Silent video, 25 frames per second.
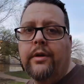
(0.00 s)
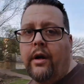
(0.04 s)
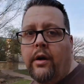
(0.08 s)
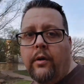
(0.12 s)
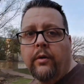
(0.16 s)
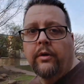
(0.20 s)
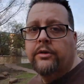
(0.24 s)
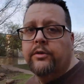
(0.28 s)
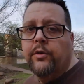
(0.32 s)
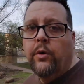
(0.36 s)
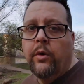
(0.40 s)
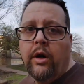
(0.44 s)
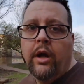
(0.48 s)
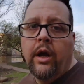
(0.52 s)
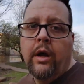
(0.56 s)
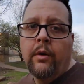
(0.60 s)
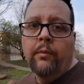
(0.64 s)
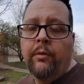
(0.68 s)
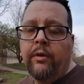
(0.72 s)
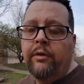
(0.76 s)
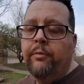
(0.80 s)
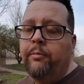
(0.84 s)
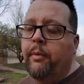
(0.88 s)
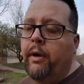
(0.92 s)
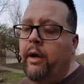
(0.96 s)
I don't know what's going
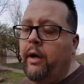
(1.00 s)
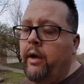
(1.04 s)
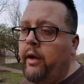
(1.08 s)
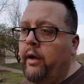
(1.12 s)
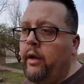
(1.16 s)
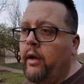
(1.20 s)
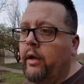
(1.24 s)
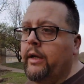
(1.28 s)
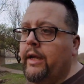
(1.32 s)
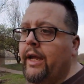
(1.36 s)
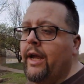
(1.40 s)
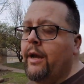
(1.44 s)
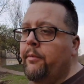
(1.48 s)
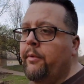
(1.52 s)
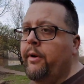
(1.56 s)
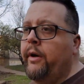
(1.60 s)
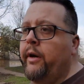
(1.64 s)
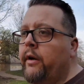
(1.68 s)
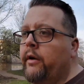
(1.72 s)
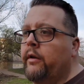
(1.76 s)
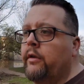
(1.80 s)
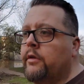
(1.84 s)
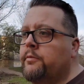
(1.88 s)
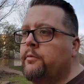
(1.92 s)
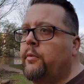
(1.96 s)
on with my camera
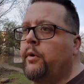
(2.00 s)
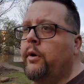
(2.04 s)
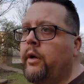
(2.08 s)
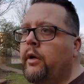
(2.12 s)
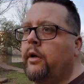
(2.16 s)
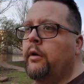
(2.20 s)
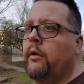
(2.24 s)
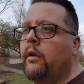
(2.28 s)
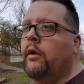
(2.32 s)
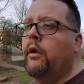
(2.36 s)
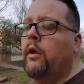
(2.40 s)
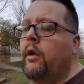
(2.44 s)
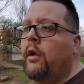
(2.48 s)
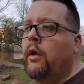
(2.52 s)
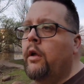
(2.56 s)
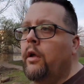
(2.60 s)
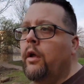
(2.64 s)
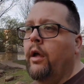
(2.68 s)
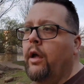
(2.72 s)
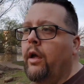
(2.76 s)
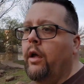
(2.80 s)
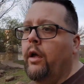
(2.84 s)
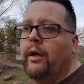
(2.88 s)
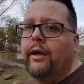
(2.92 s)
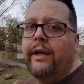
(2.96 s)
here this morning.
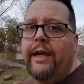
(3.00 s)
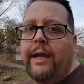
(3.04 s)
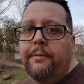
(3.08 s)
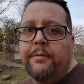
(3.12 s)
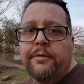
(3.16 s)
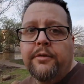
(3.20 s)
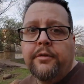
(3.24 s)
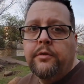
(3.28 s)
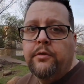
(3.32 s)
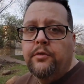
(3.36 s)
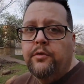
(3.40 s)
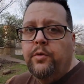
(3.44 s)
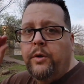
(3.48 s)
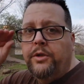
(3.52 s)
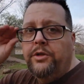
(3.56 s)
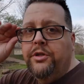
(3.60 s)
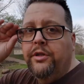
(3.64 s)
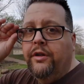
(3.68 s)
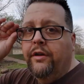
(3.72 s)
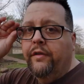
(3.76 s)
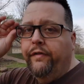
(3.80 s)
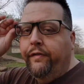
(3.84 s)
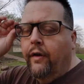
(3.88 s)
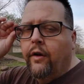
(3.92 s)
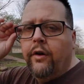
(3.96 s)
It keeps
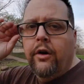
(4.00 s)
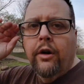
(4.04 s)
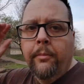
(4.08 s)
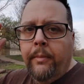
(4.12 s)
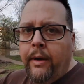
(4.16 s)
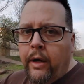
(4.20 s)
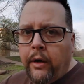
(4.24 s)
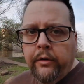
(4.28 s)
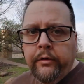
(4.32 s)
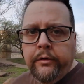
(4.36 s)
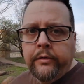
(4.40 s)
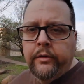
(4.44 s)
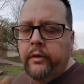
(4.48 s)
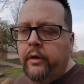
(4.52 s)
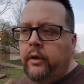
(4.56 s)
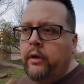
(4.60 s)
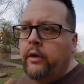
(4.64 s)
switching to photo mode.